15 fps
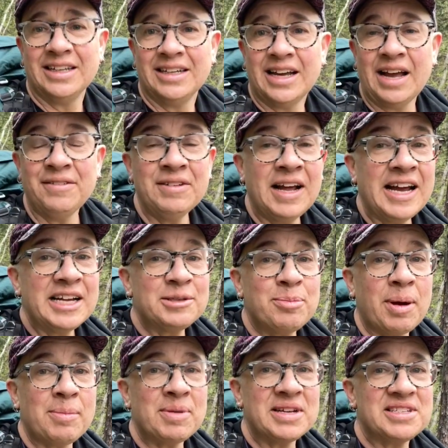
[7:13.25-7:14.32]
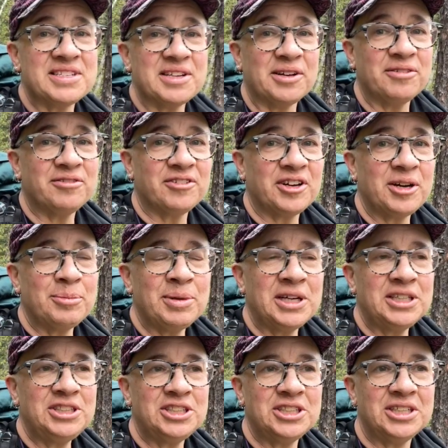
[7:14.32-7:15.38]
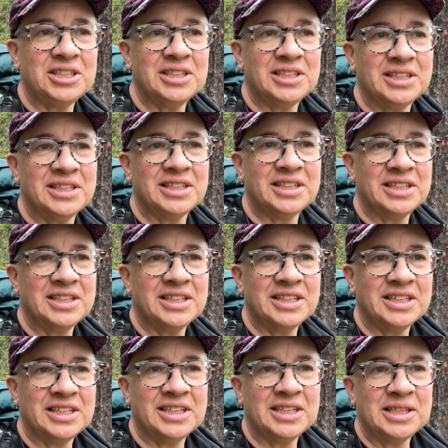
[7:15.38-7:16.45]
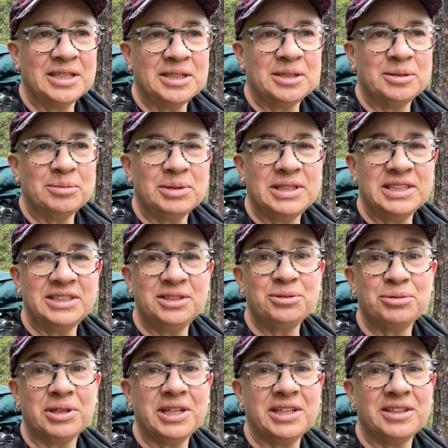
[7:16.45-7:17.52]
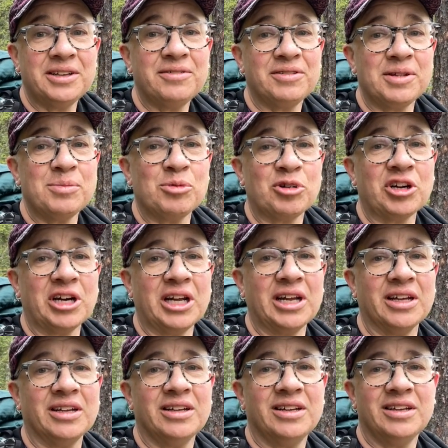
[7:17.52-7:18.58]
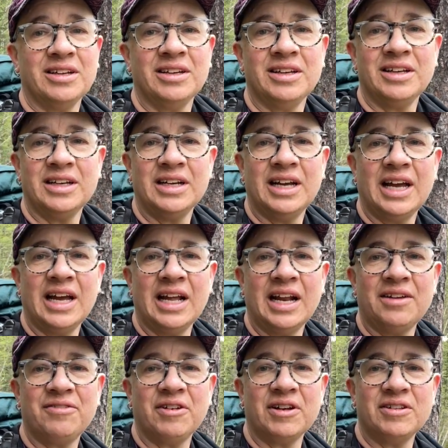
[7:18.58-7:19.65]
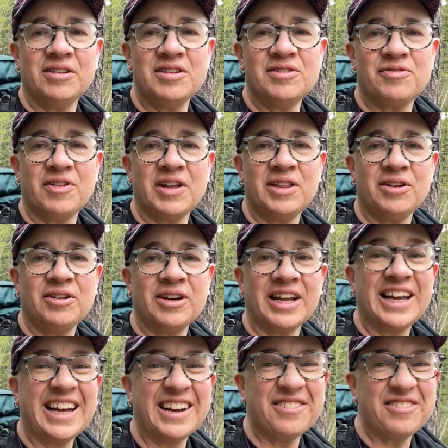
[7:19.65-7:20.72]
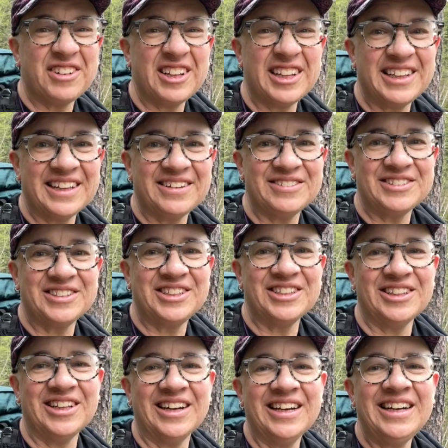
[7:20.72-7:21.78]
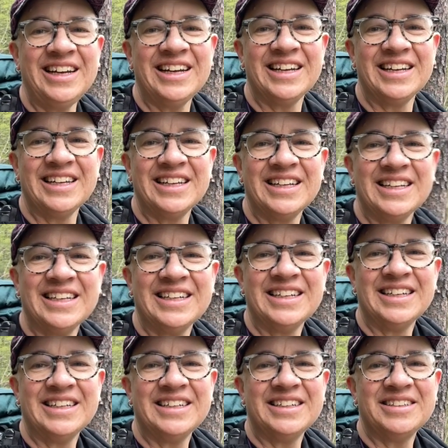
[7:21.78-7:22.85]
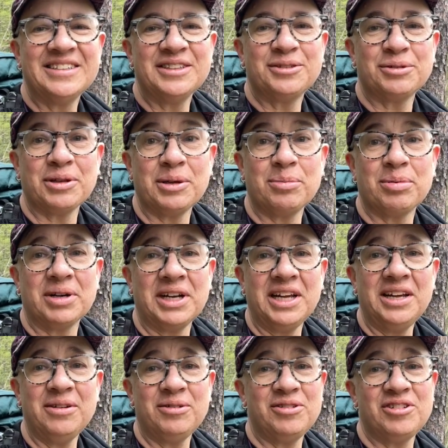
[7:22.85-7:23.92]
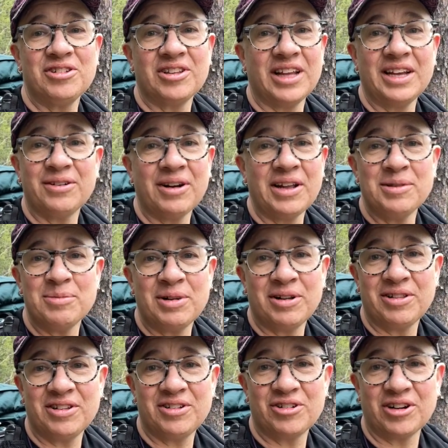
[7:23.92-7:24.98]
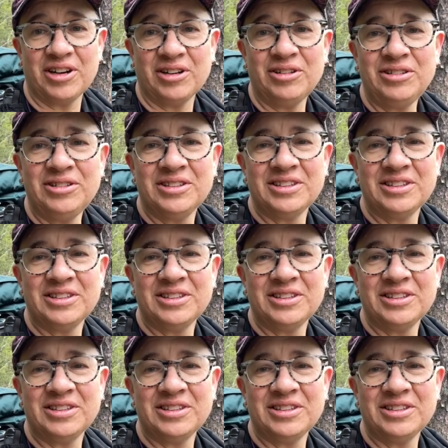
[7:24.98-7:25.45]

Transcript: I haven't hiked by myself very much, but this is really a lovely morning. And I found this feather, and I kind of felt like that was good luck. It's really pretty. It was just laying right in the middle of the trail.